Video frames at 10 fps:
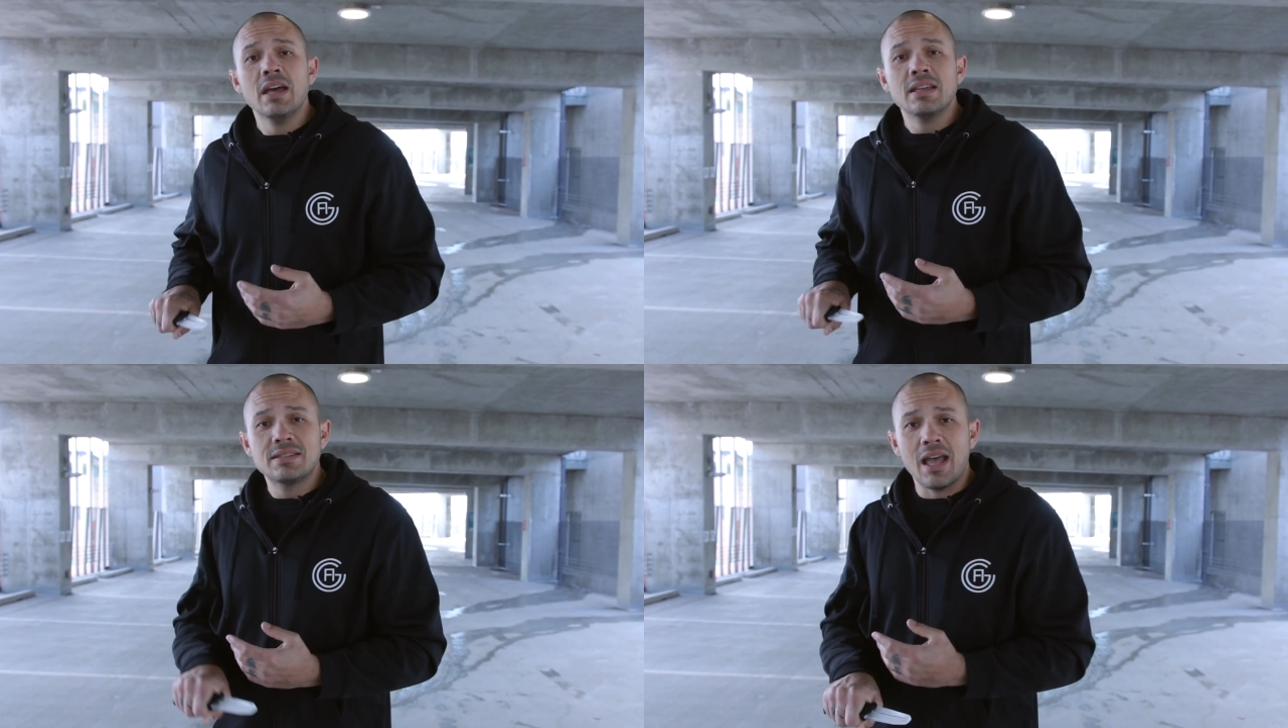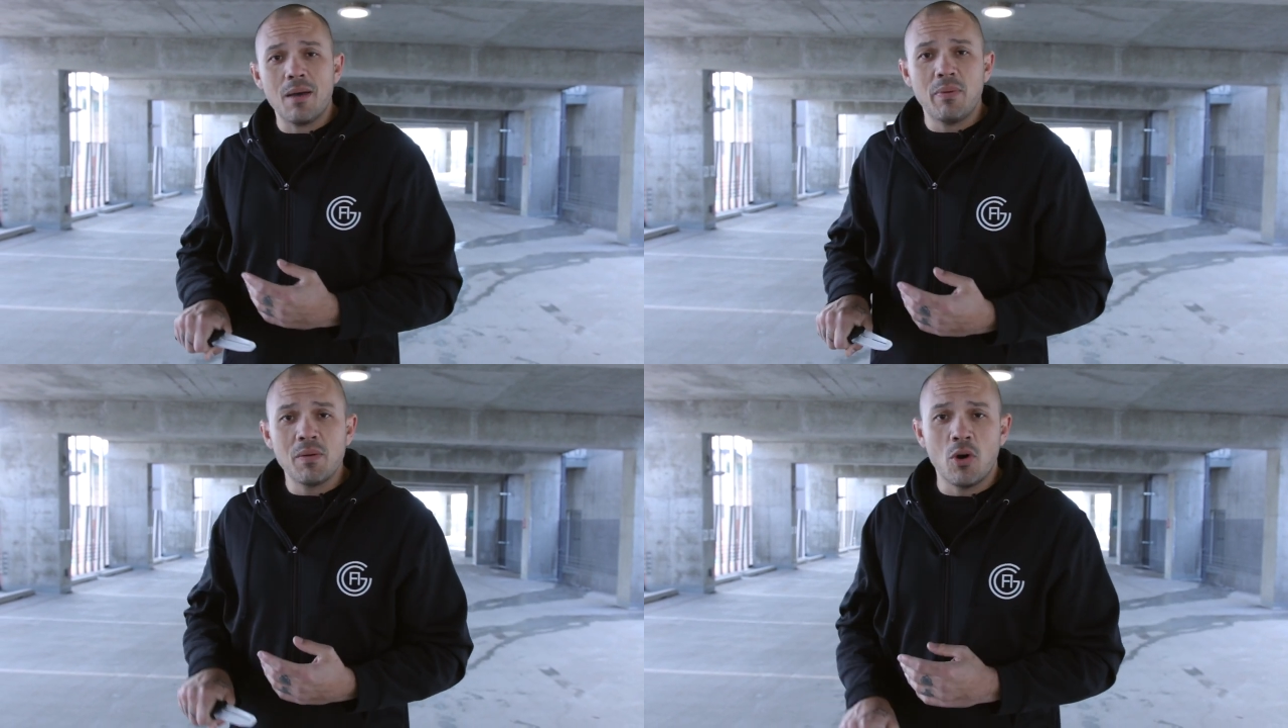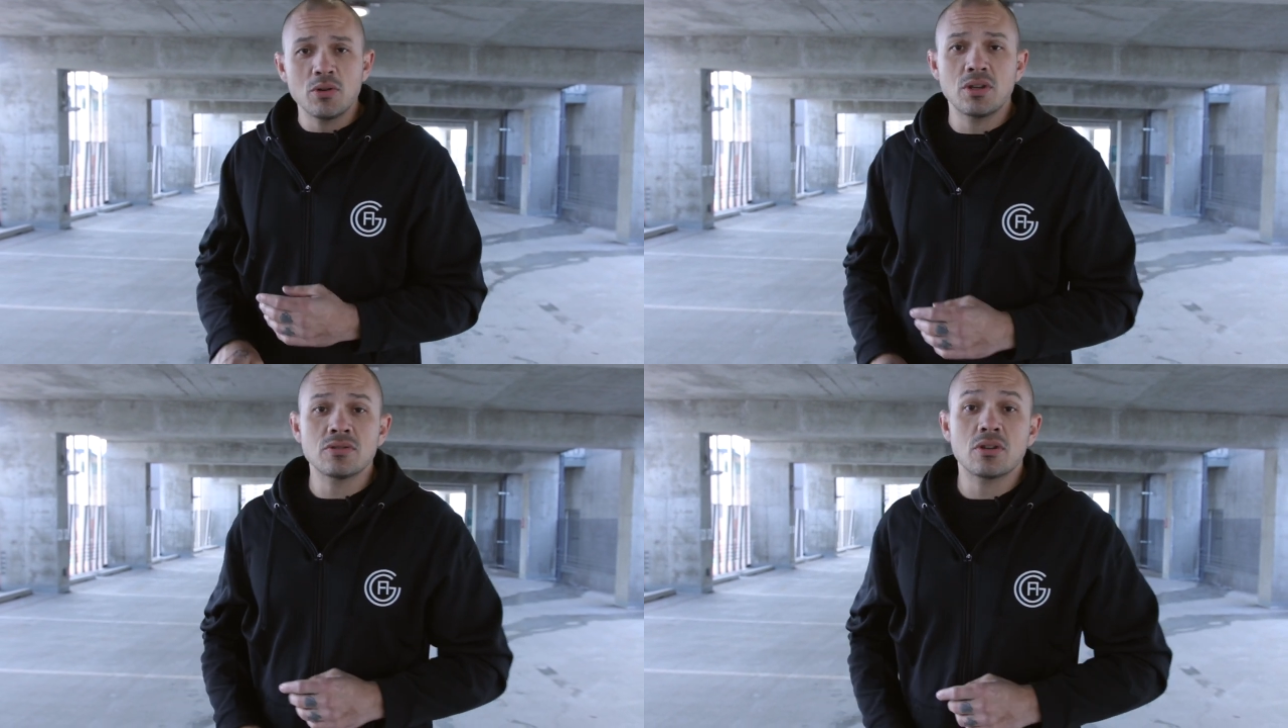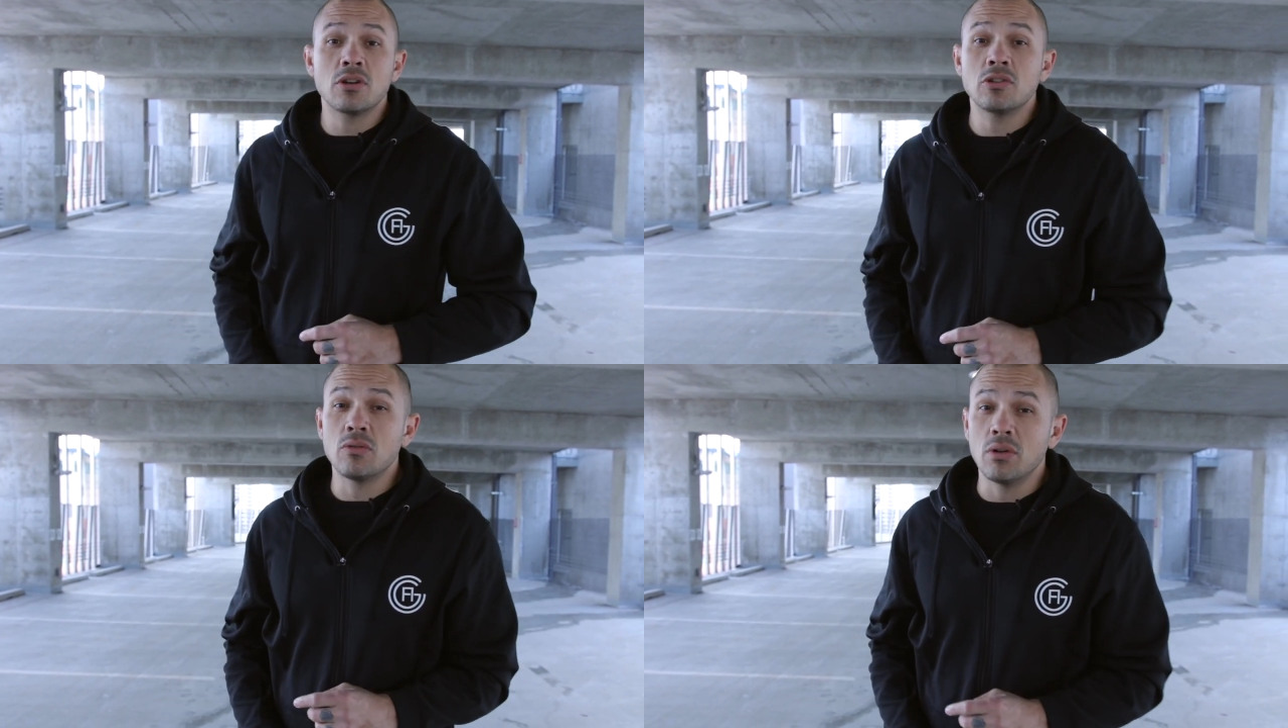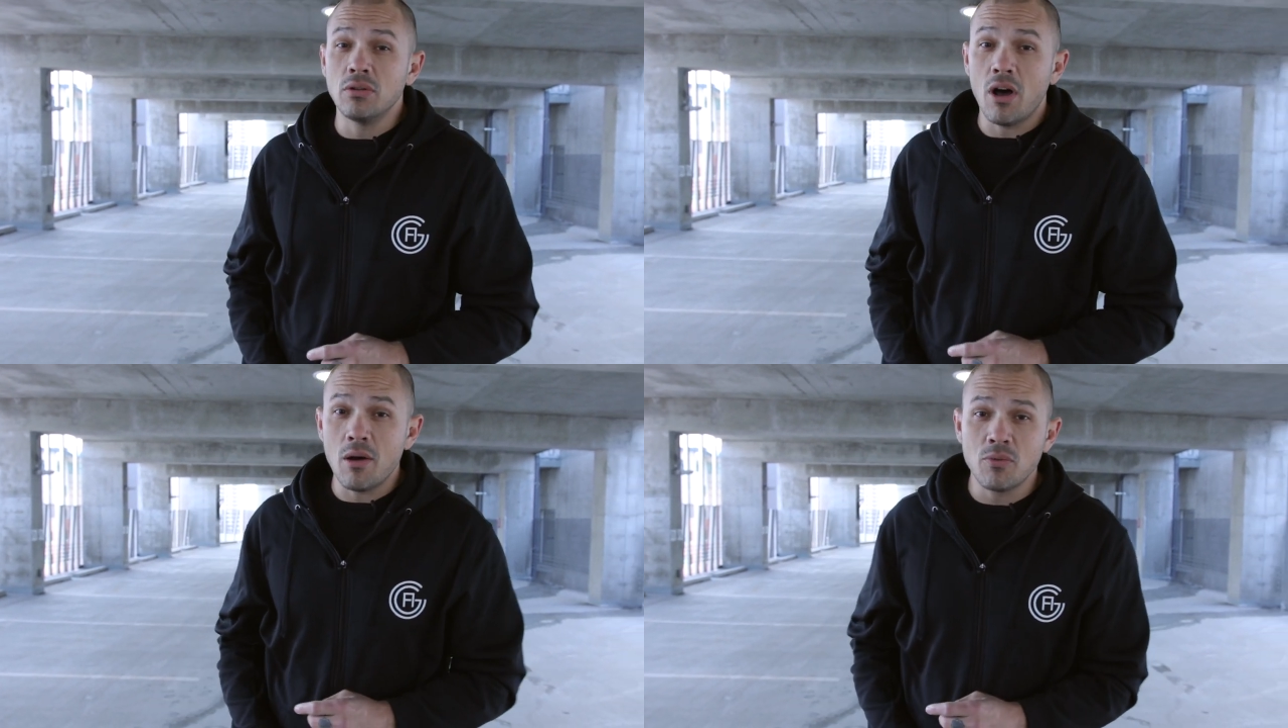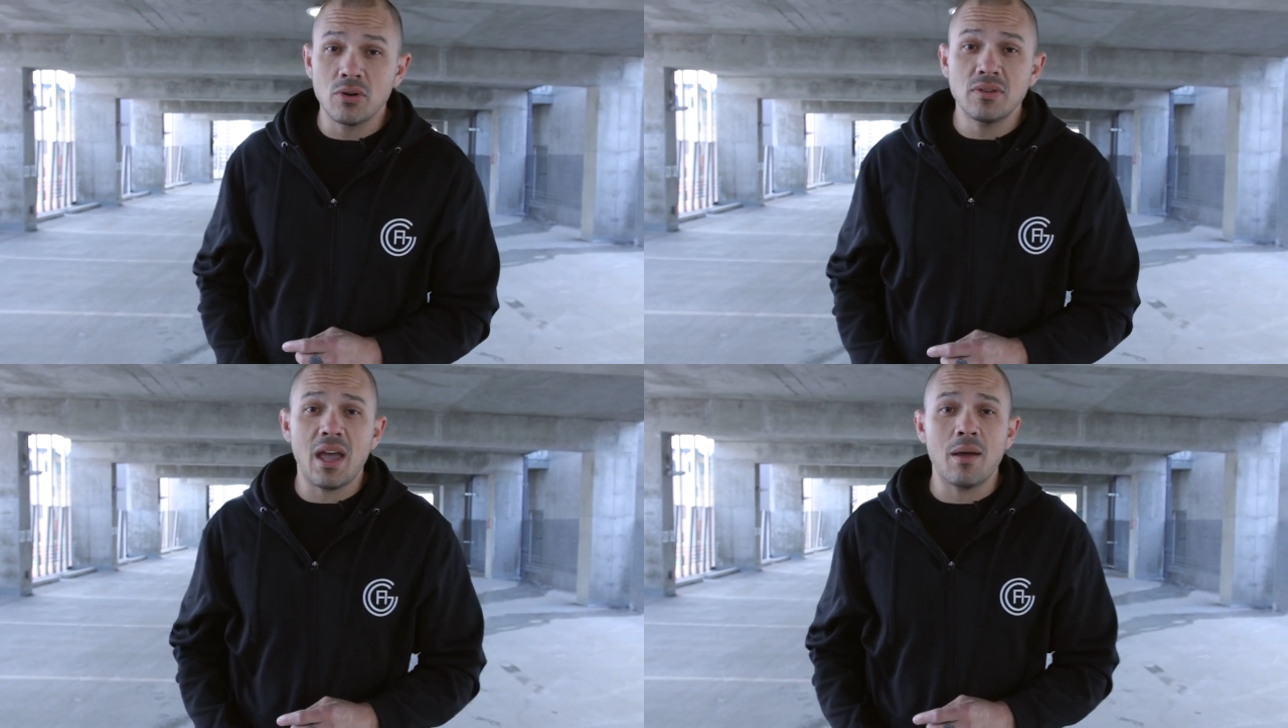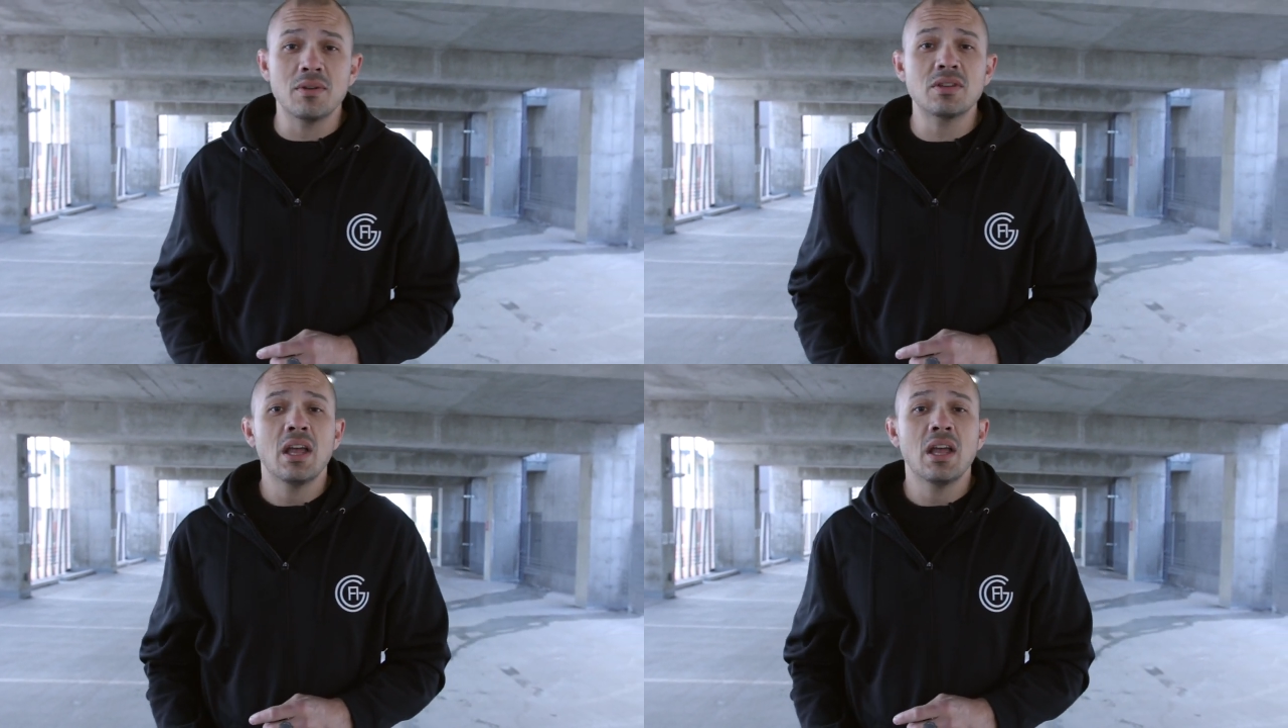Stabbing motions are gonna do a lot more damage